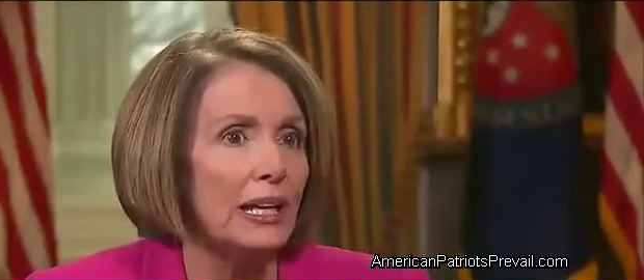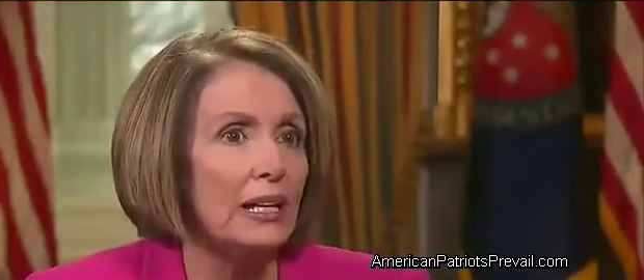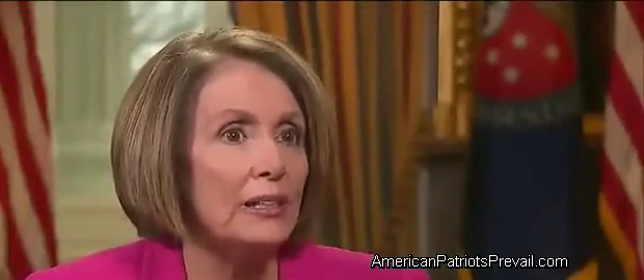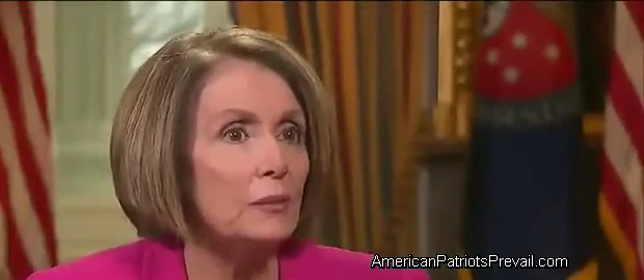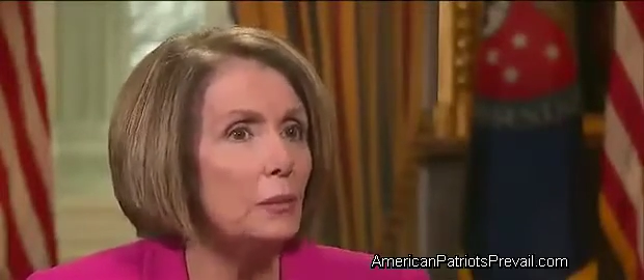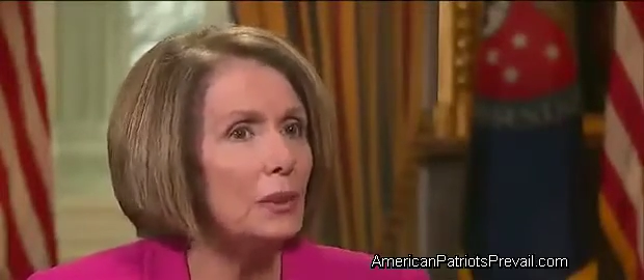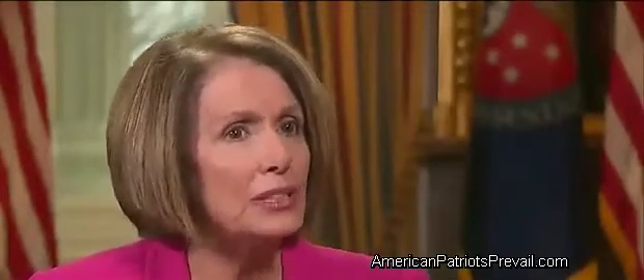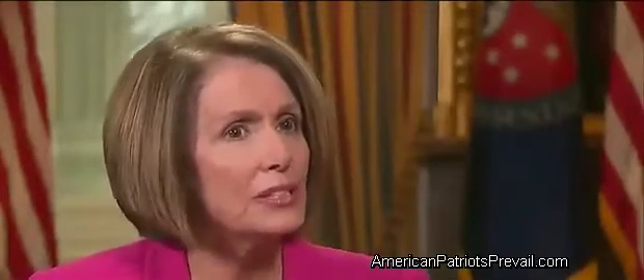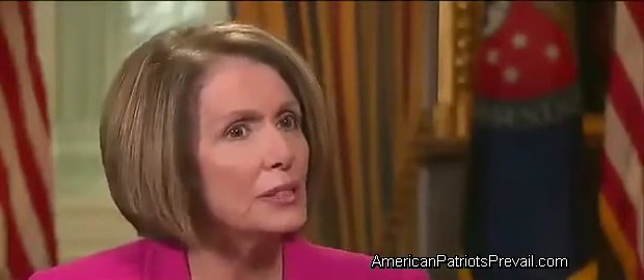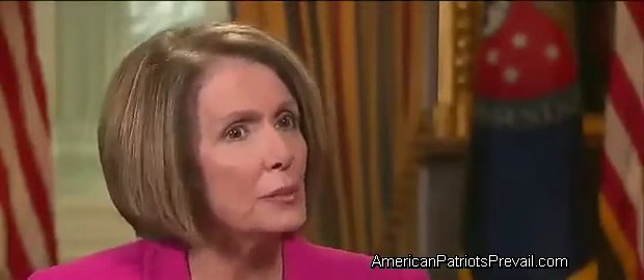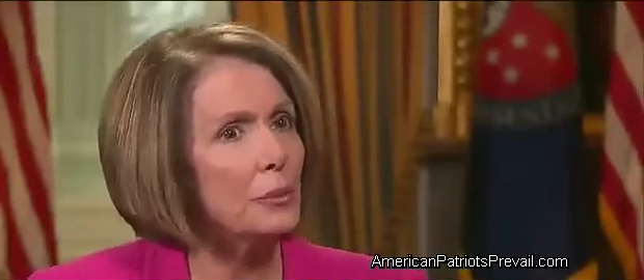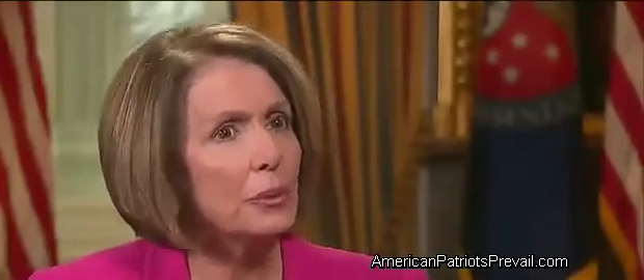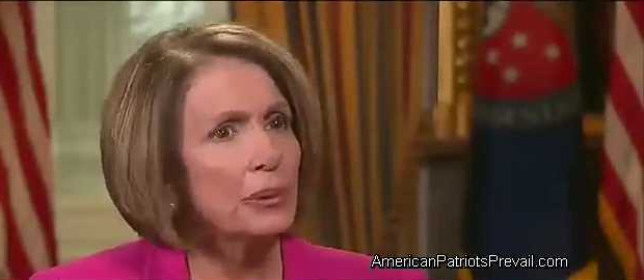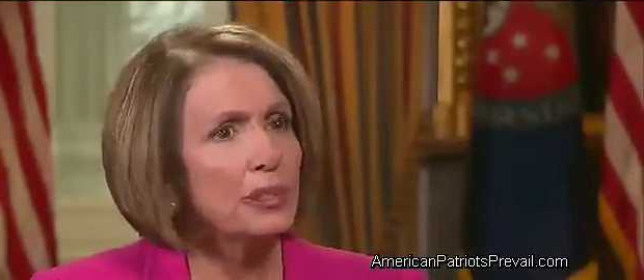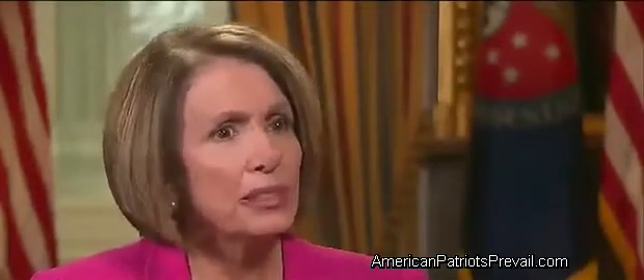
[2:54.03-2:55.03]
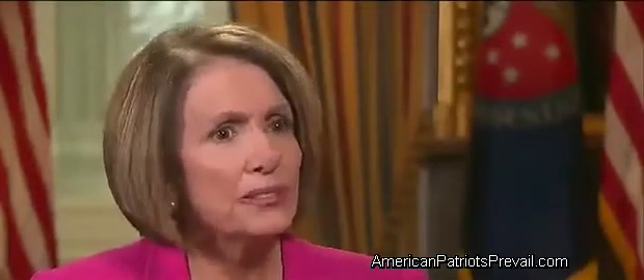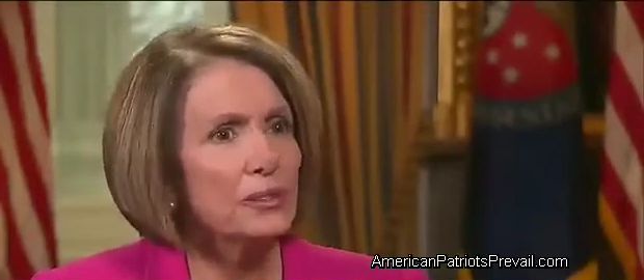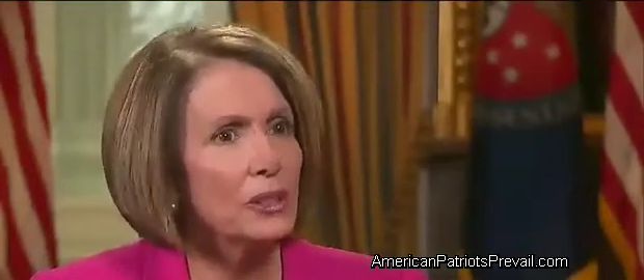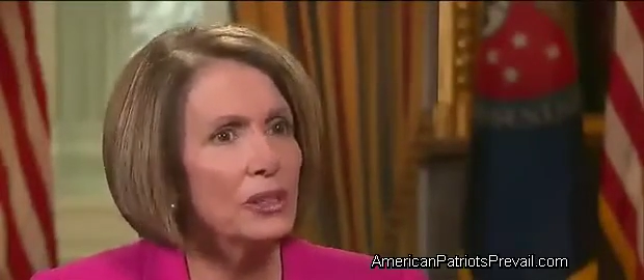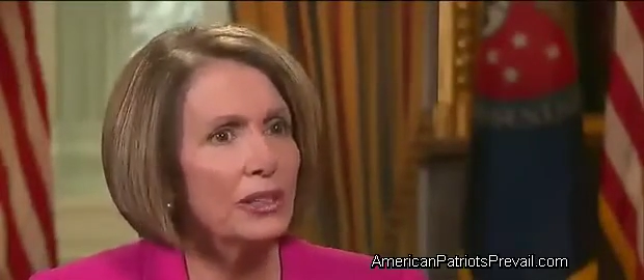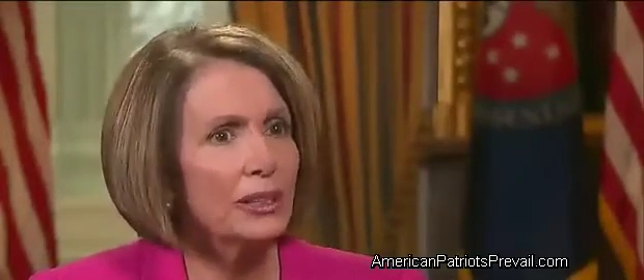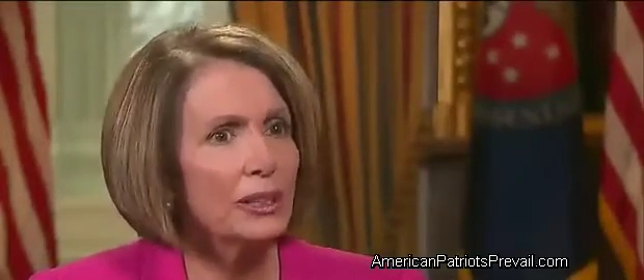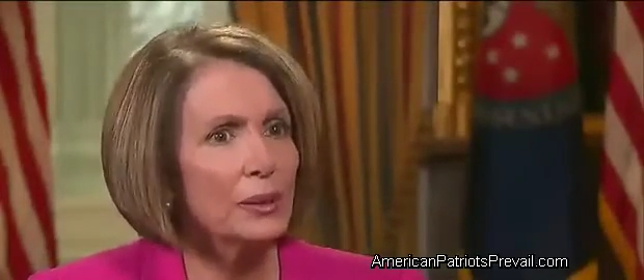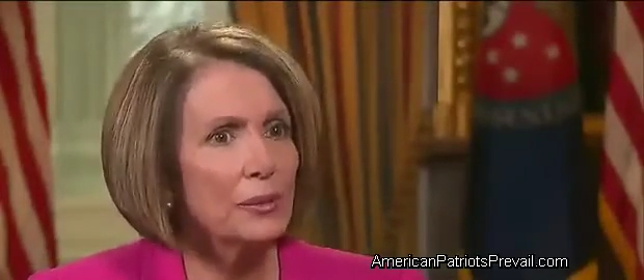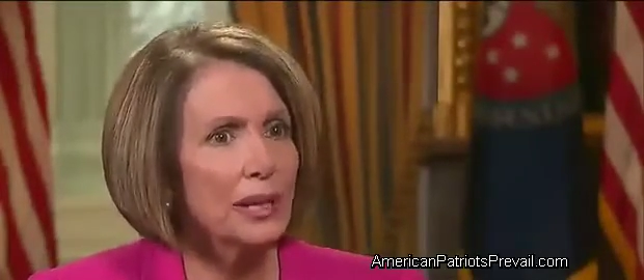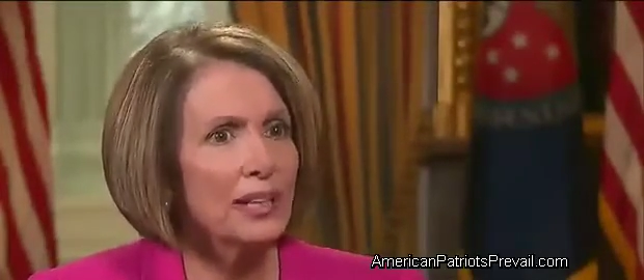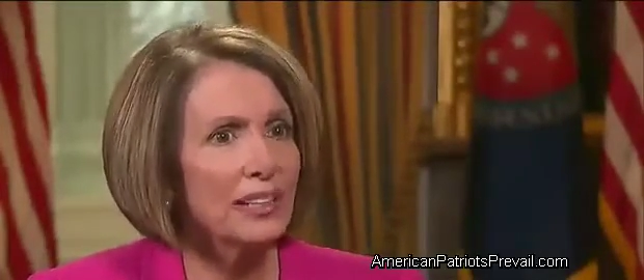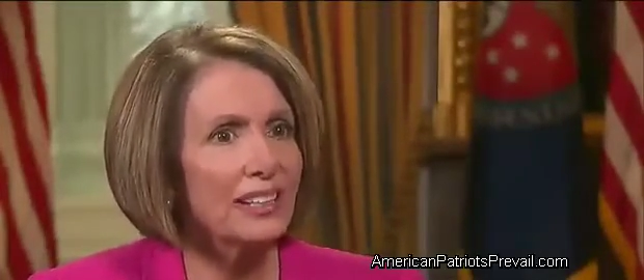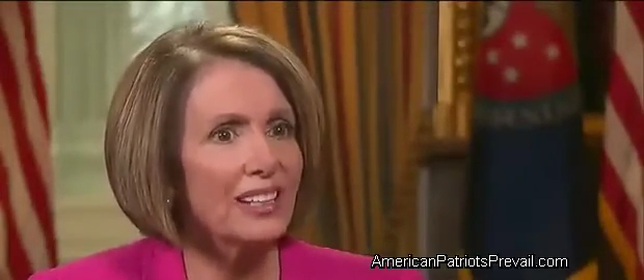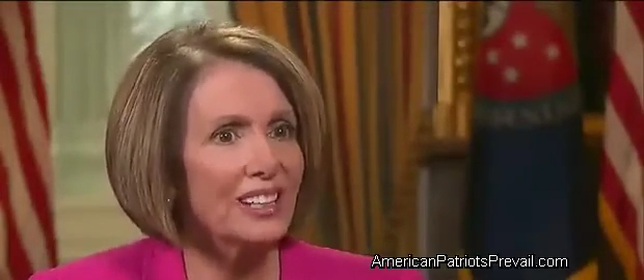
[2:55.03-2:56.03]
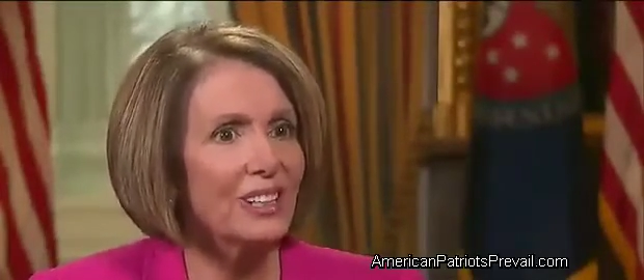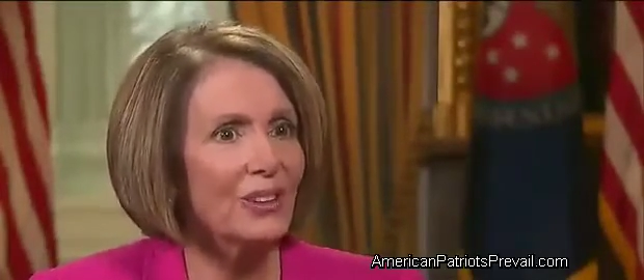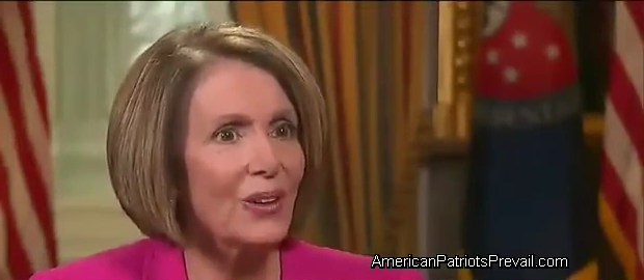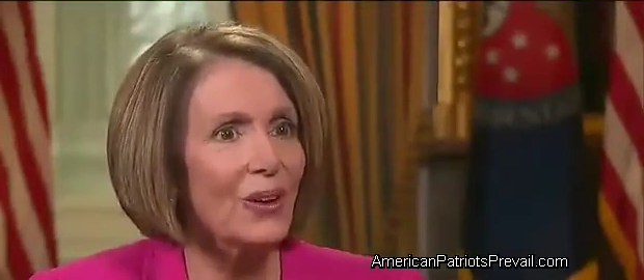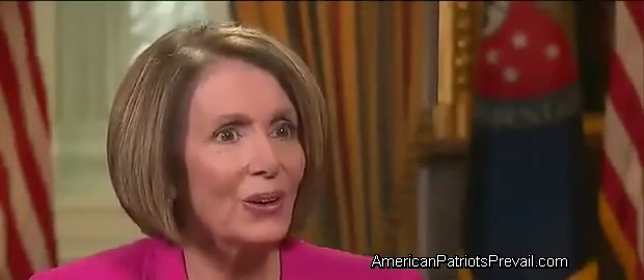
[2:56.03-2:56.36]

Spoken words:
And what's the point of talking about it any